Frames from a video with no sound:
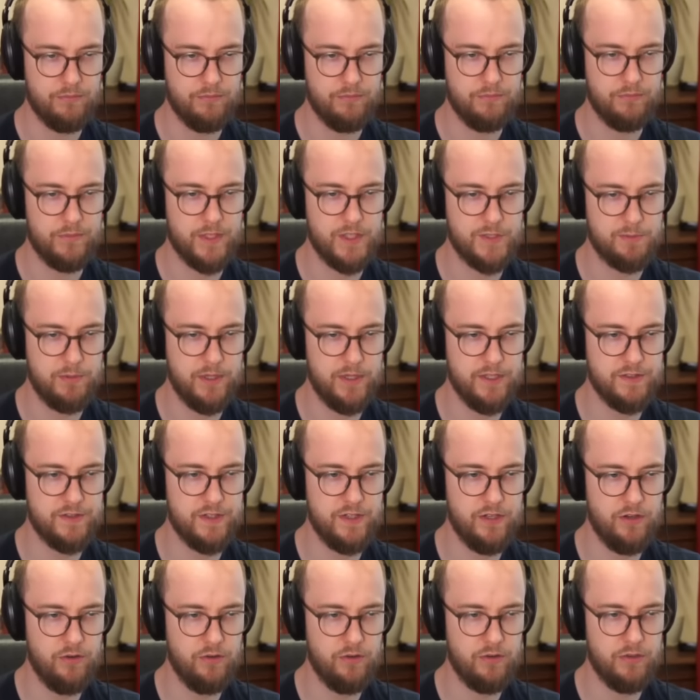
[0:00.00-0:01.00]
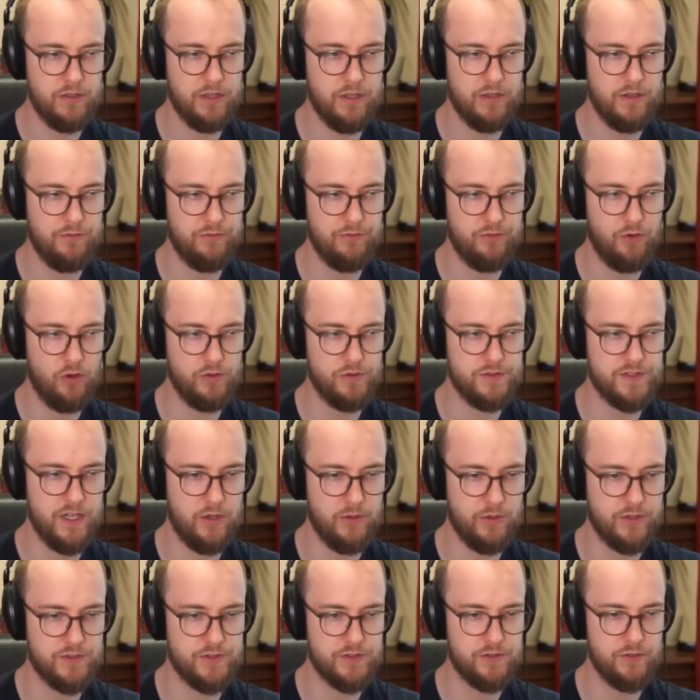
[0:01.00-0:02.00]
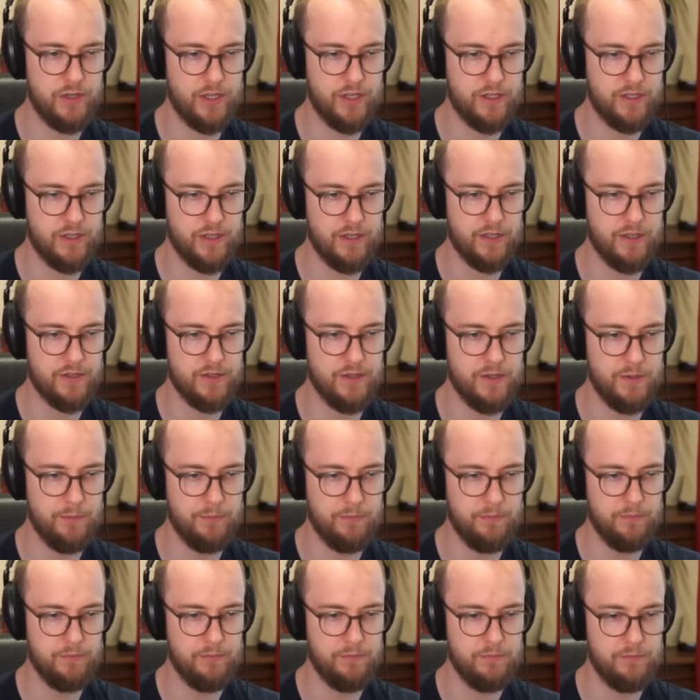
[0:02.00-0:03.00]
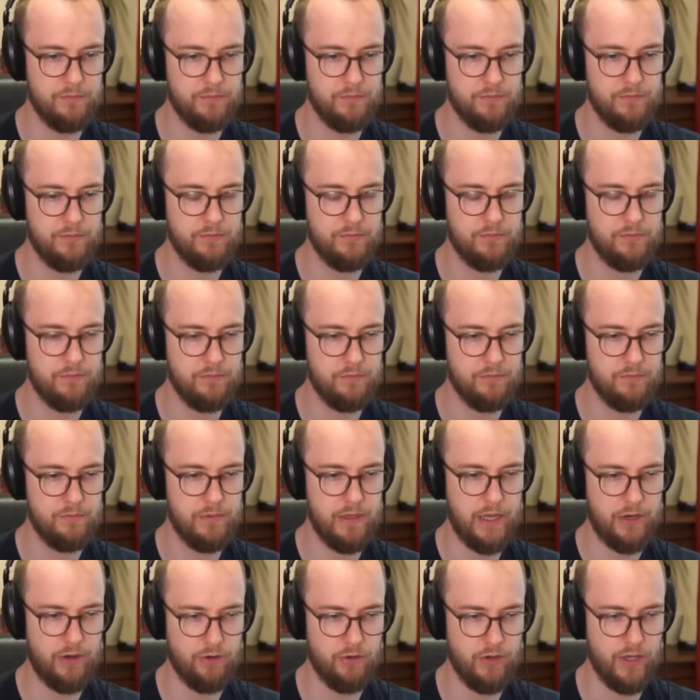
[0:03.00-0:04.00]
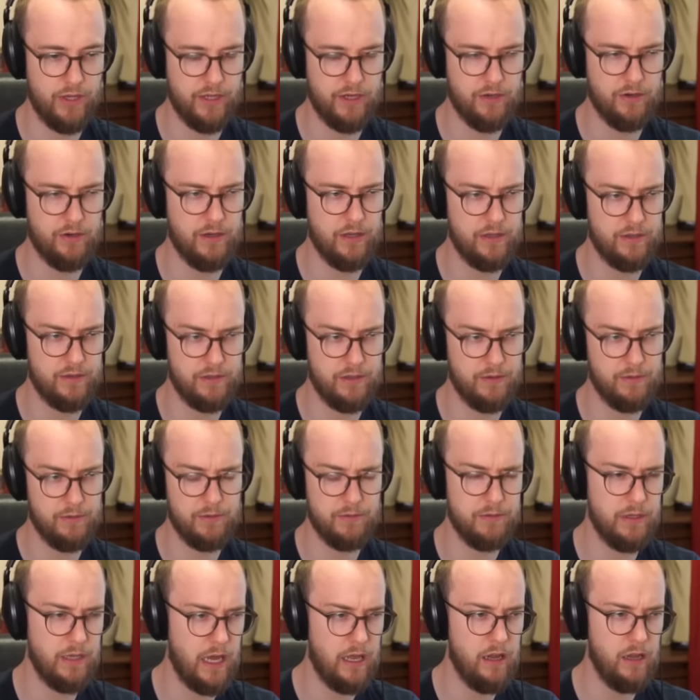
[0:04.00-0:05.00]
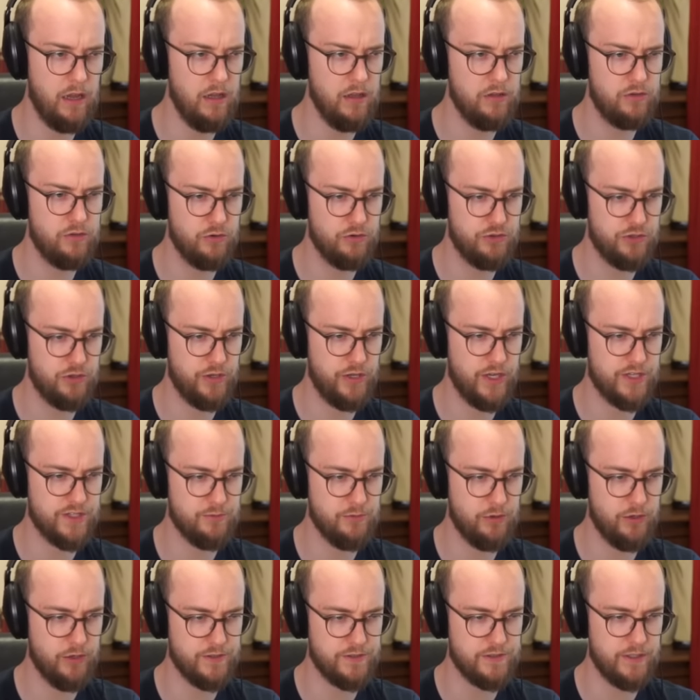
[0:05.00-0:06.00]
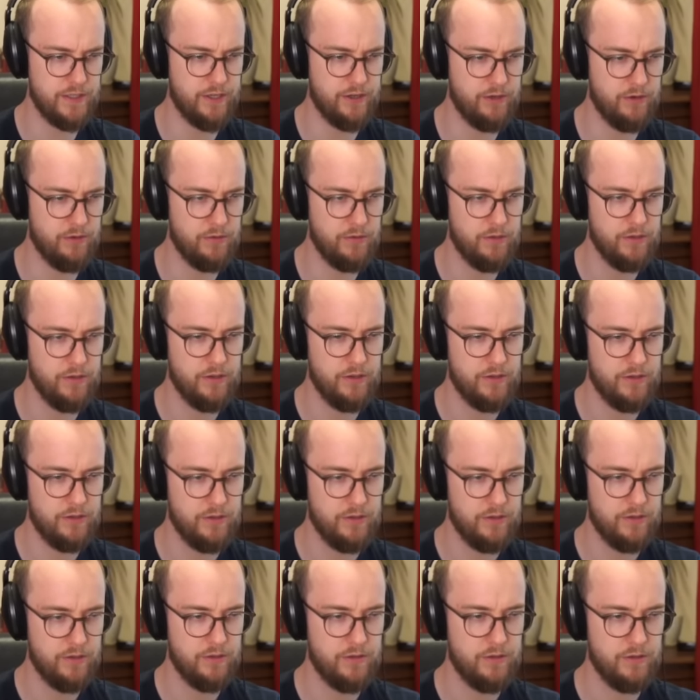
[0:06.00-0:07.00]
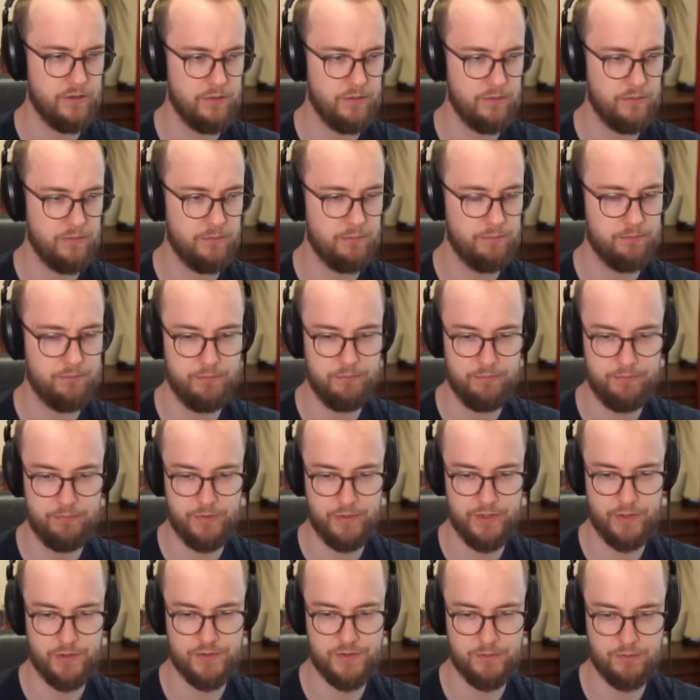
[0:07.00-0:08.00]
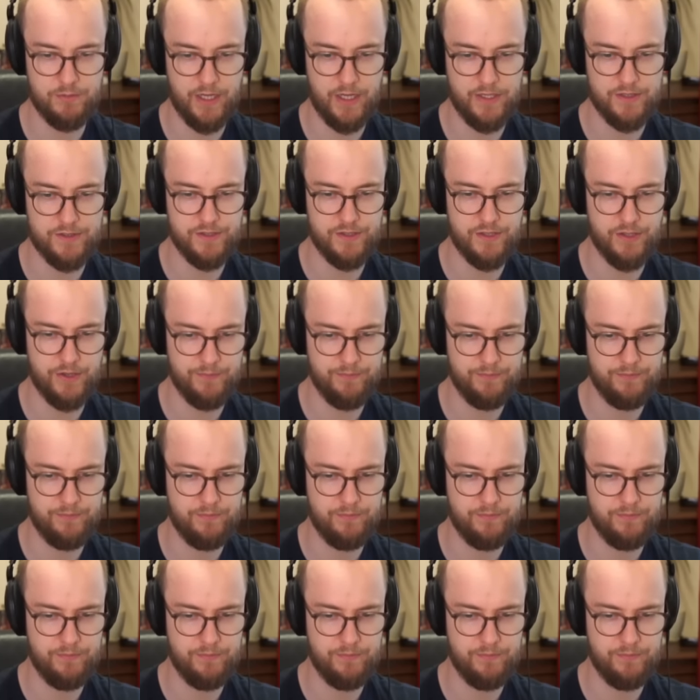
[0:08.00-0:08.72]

This place here, it falls down into like a, I don't know, I'll go show you guys where it is later. But there's some gates here.